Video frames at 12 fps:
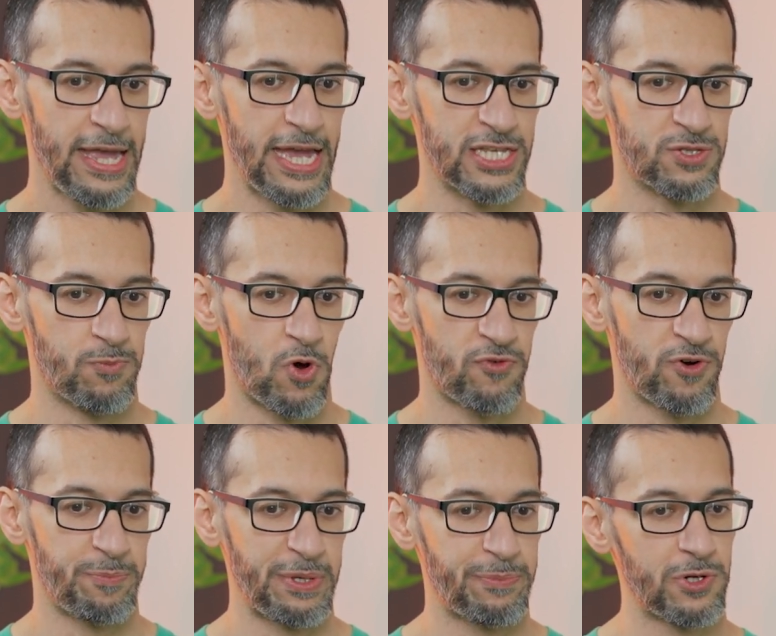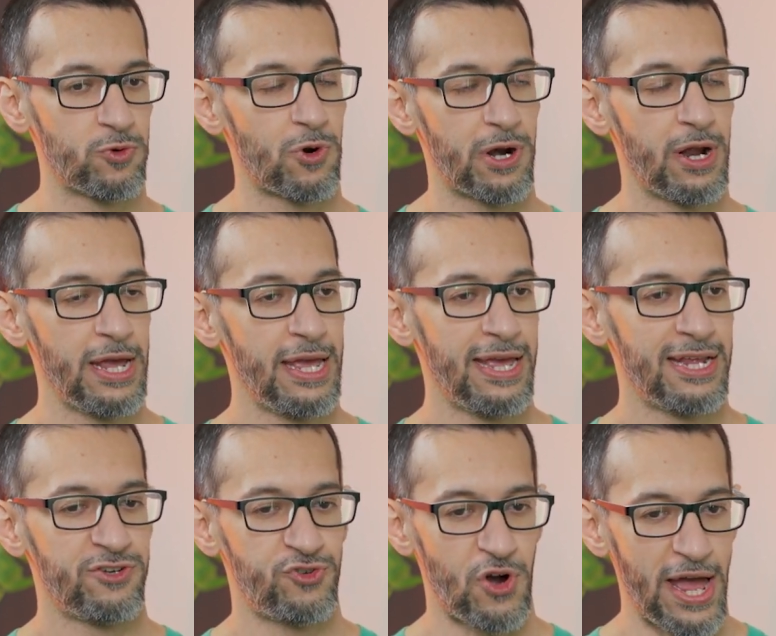It's more for people who are
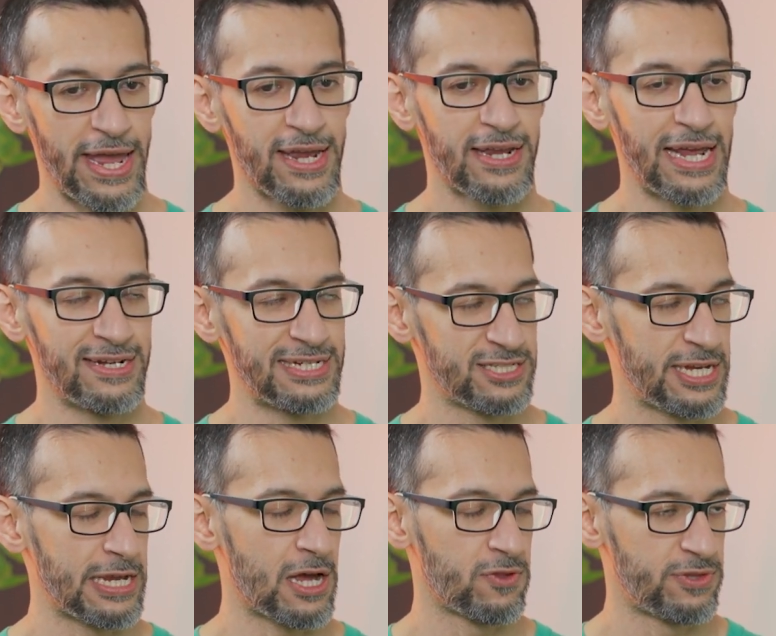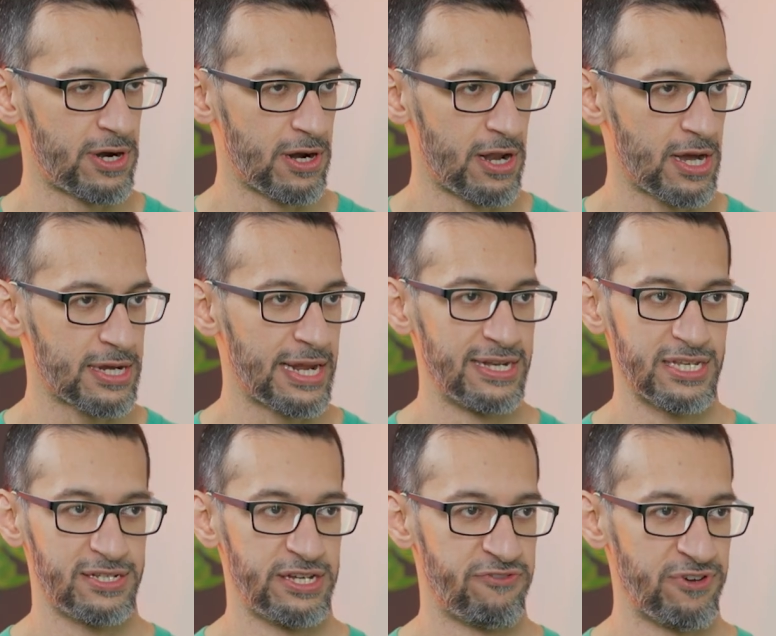trying and testing out their luck and
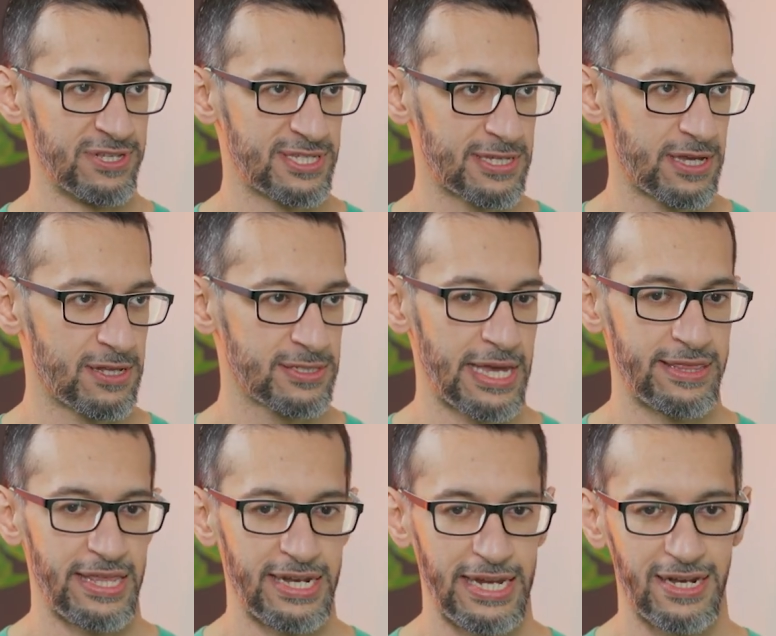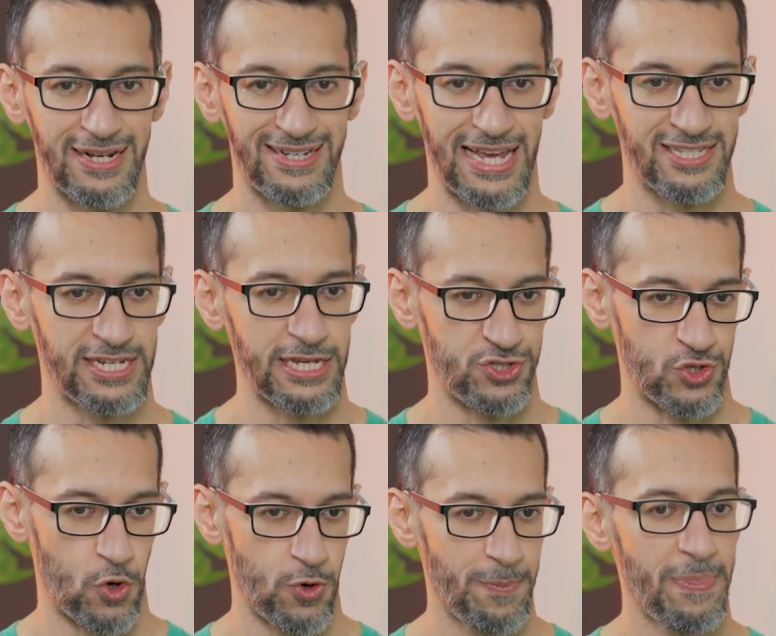there's different skills, and they need a testing
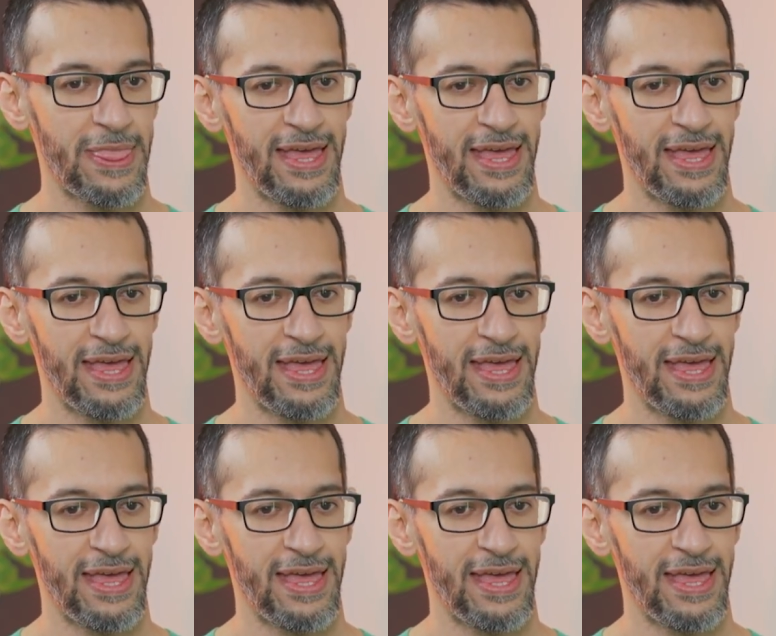zone.